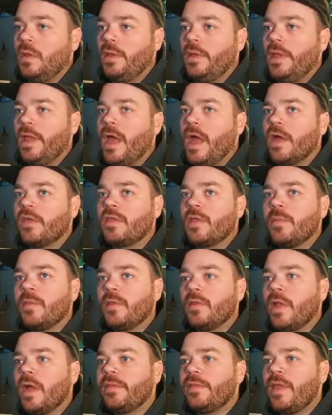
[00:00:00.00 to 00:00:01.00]
Yeah,
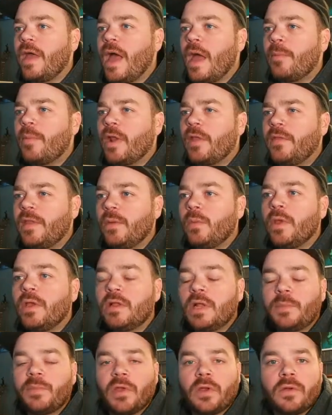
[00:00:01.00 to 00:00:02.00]
something like that, but I think we
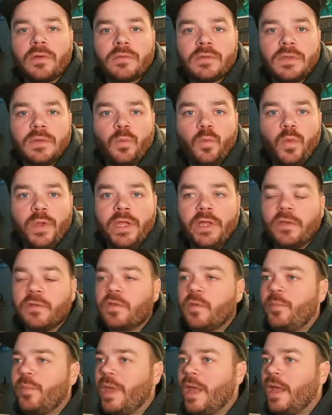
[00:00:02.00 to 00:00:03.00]
clipped our wheels
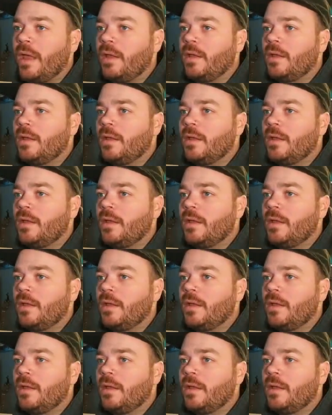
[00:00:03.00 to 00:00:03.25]
a bit.